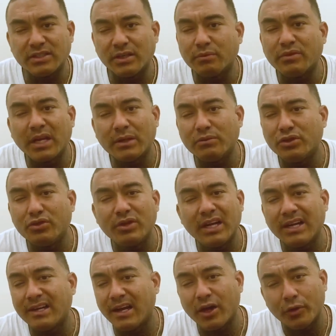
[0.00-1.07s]
Sometimes you
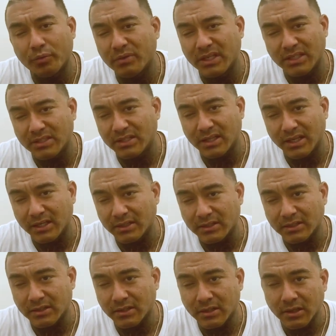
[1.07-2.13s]
can't help these
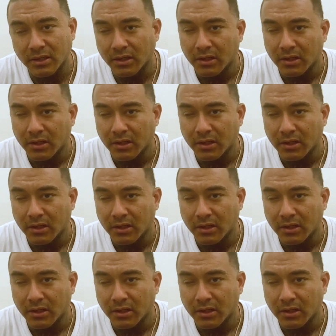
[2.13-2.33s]
things